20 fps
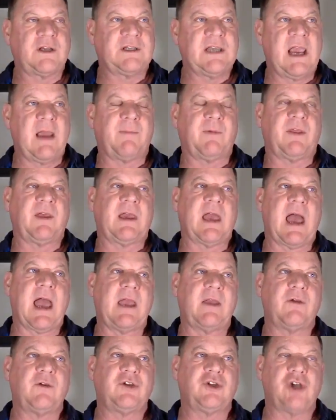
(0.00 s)
example the
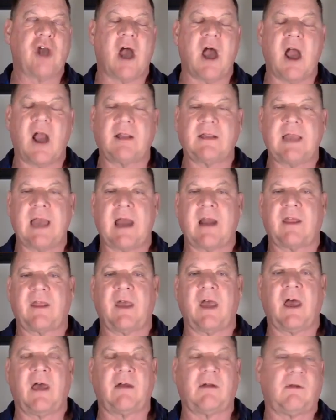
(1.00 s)
guy who jogged out of the
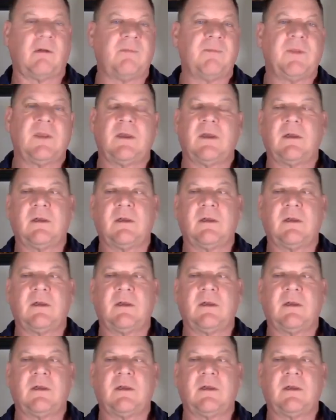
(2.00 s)
huddle